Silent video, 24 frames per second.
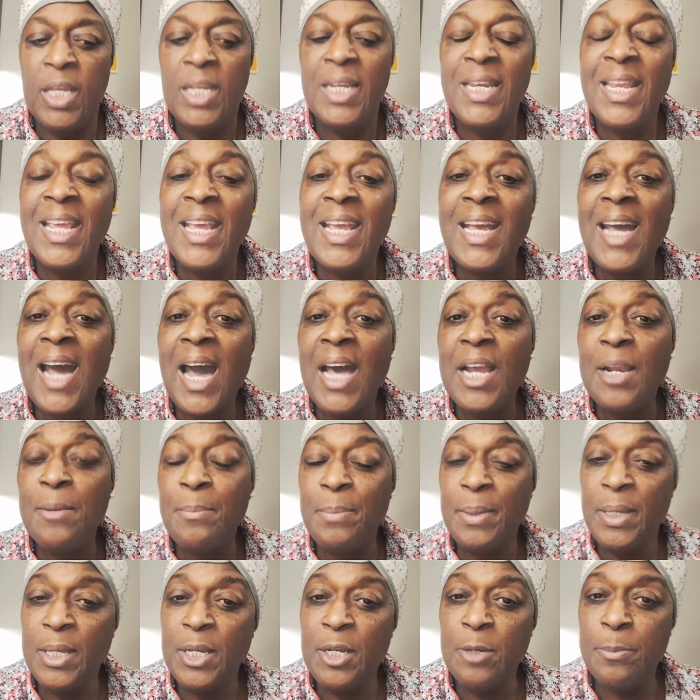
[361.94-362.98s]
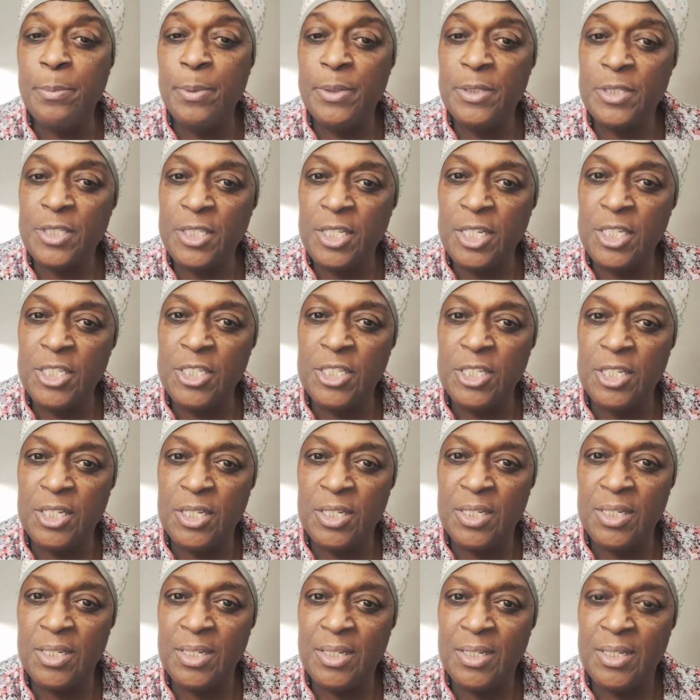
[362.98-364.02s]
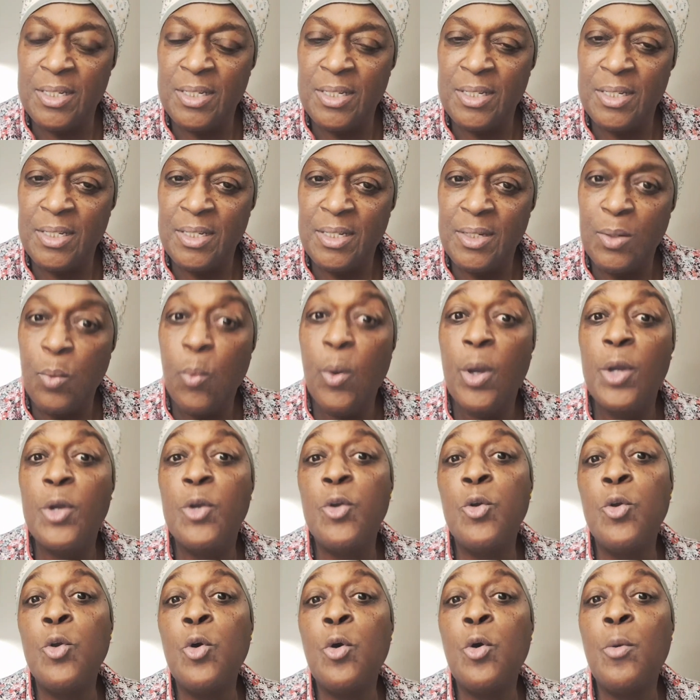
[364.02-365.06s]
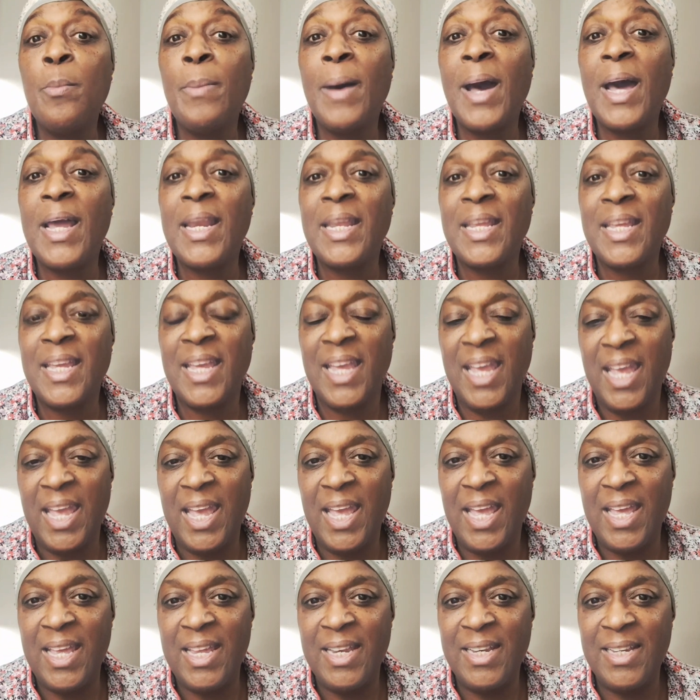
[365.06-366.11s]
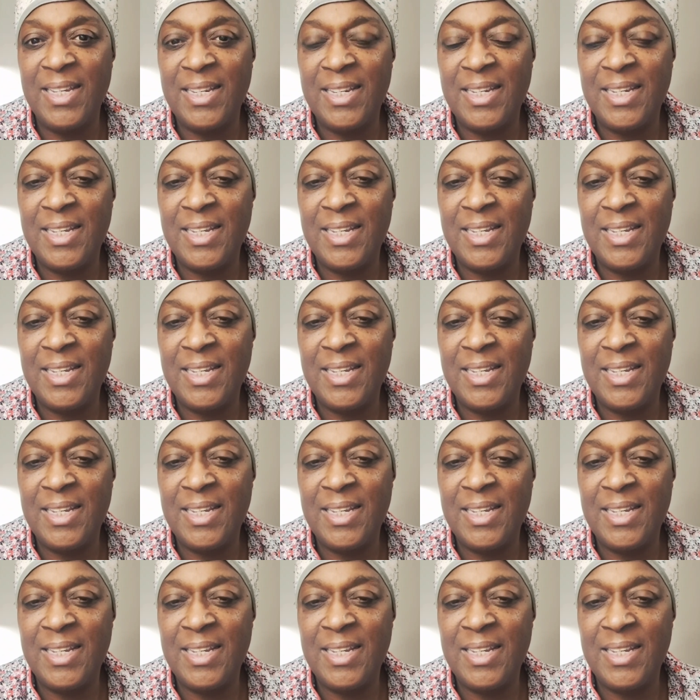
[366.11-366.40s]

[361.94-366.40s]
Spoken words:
They gotta be in a position where nobody can